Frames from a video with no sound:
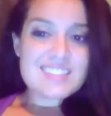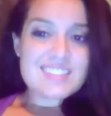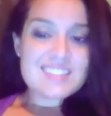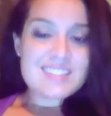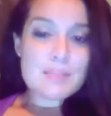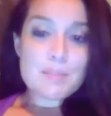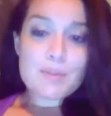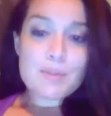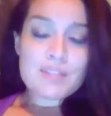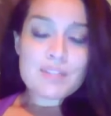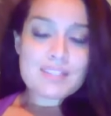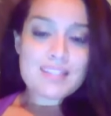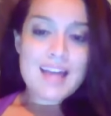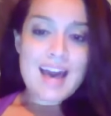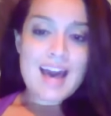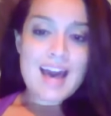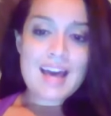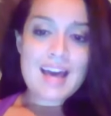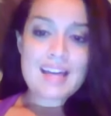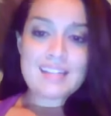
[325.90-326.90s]
Simple as
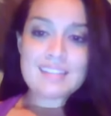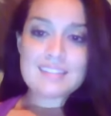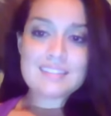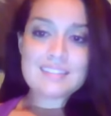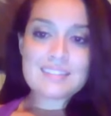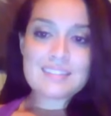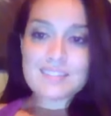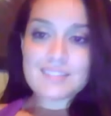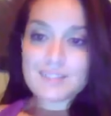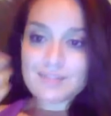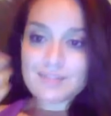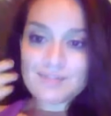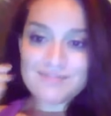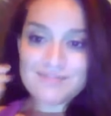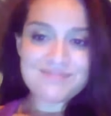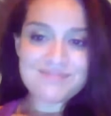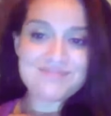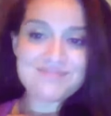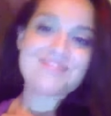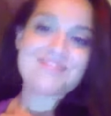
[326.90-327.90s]
that.
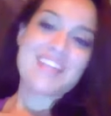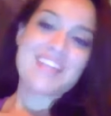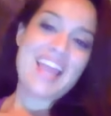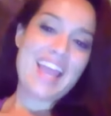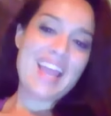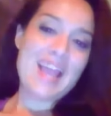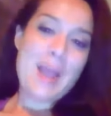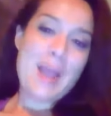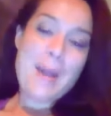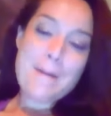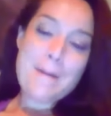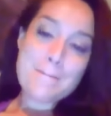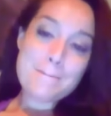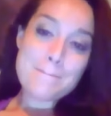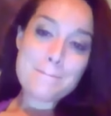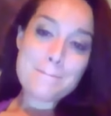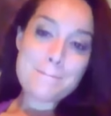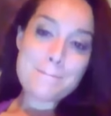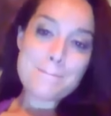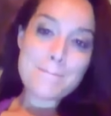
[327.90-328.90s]
Okay.
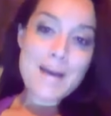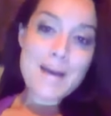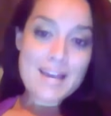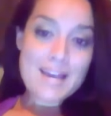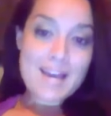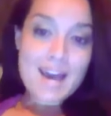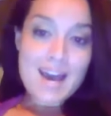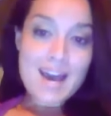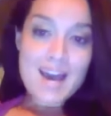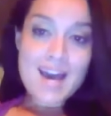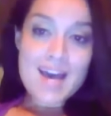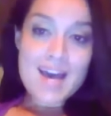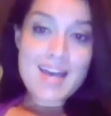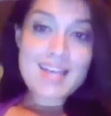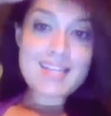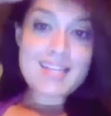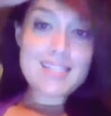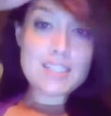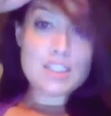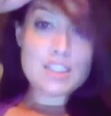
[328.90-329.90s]
Bye,
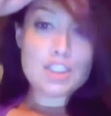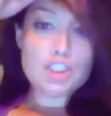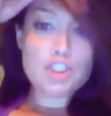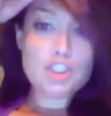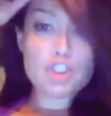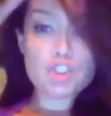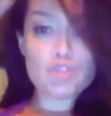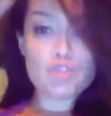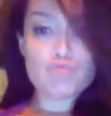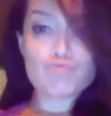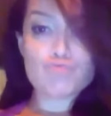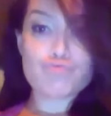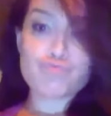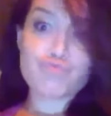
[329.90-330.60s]
guys.